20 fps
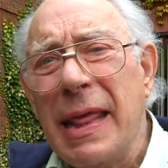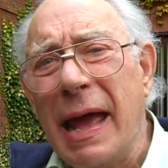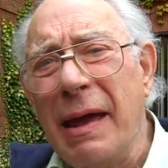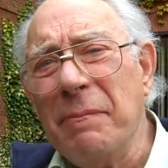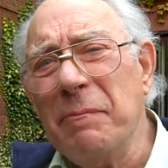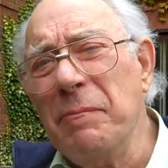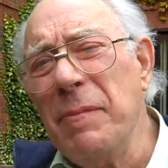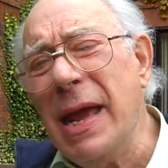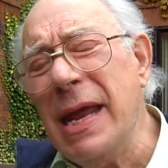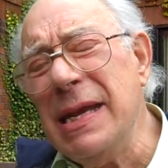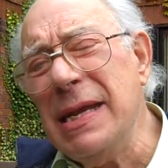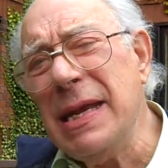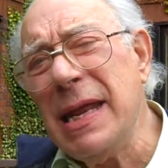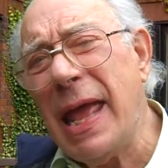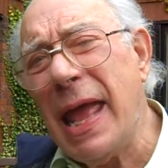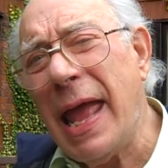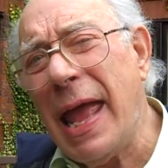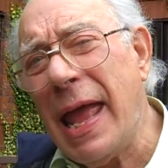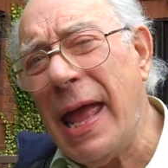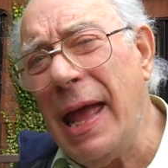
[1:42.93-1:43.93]
That meant,
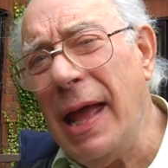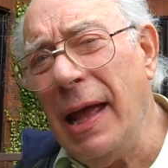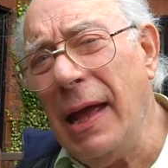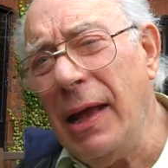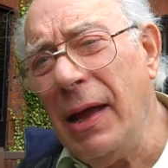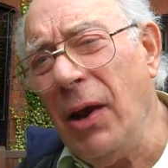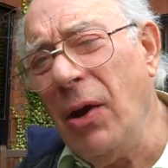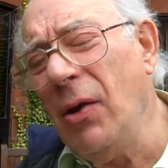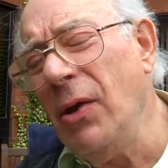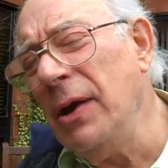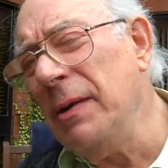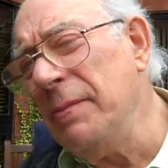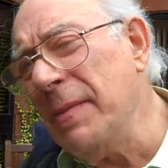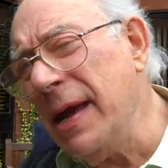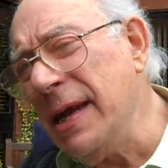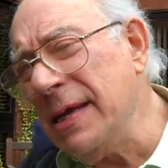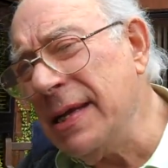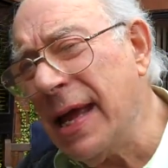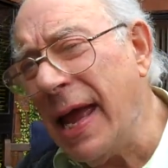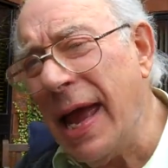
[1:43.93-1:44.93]
oh, it
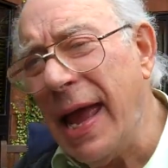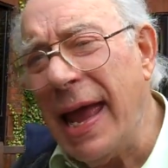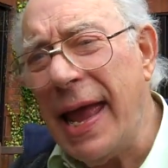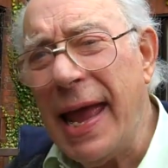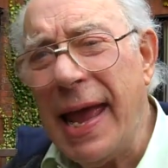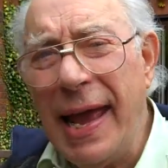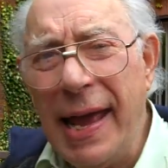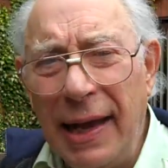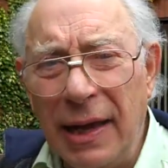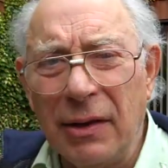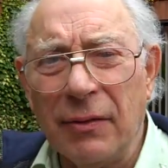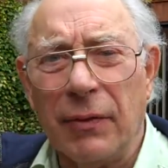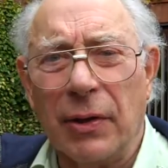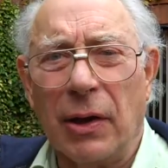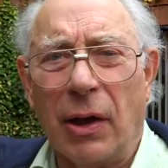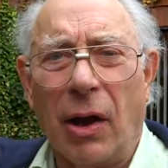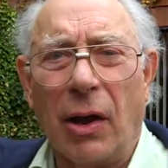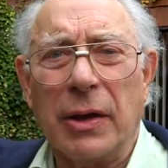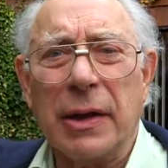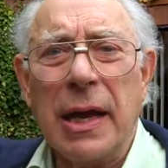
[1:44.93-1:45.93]
meant a hell of
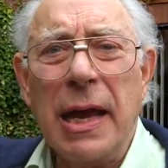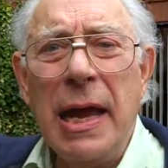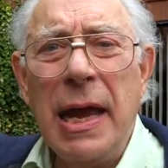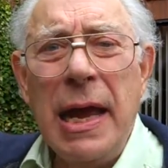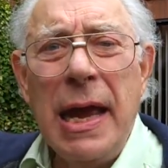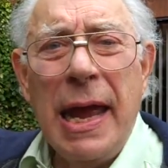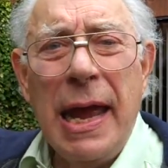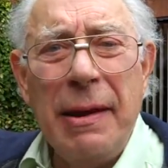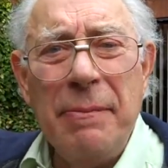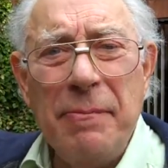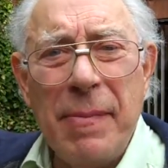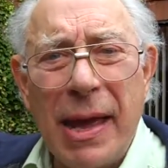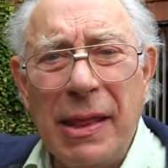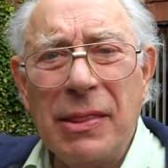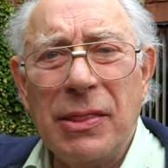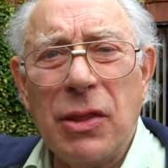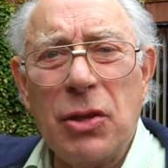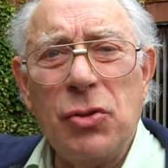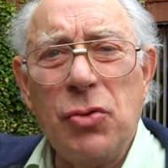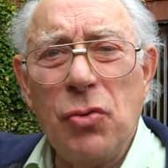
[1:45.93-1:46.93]
a lot. It
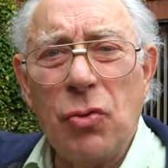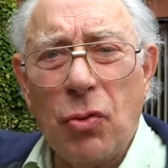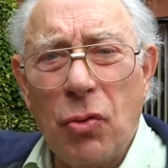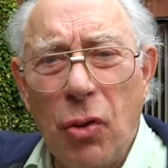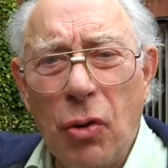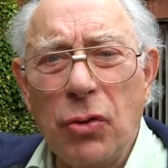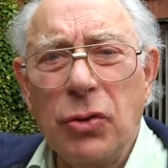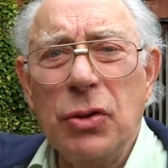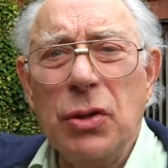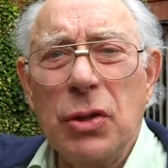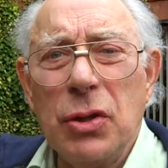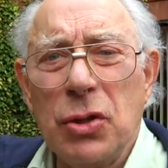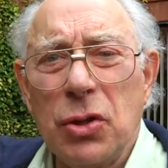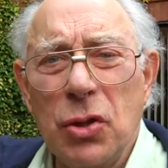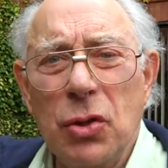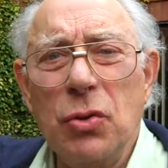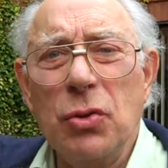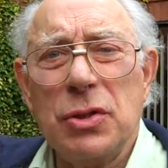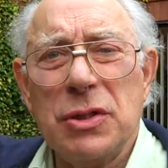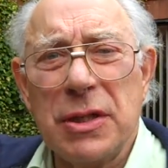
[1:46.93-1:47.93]
meant that you couldn't
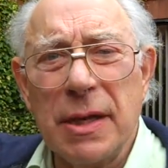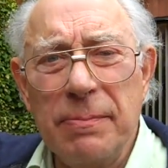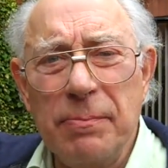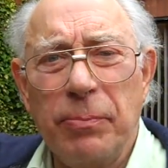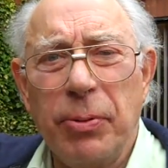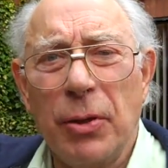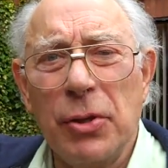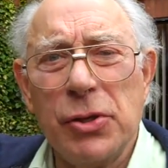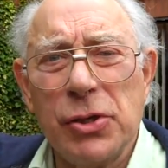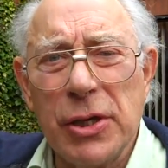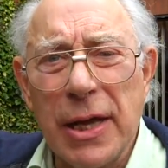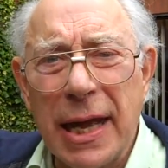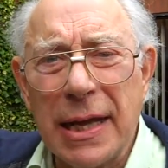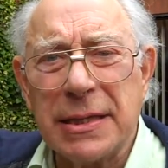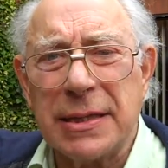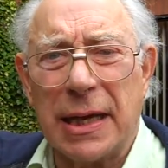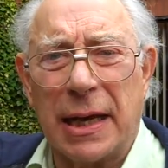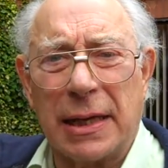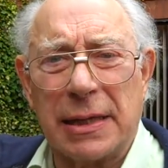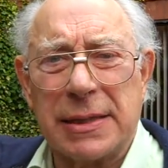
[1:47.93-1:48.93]
do simple
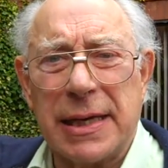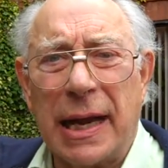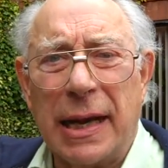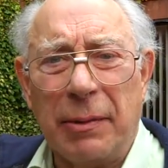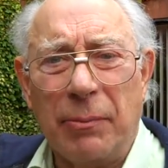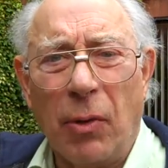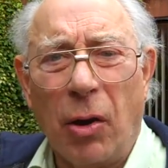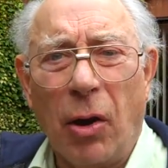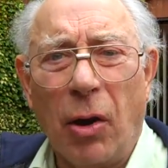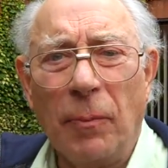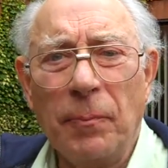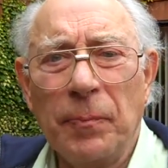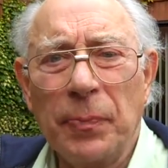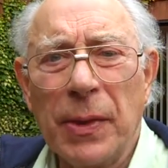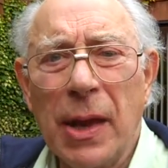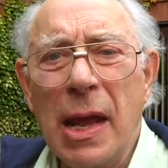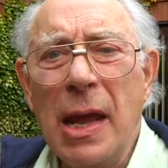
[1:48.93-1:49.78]
genetics anymore.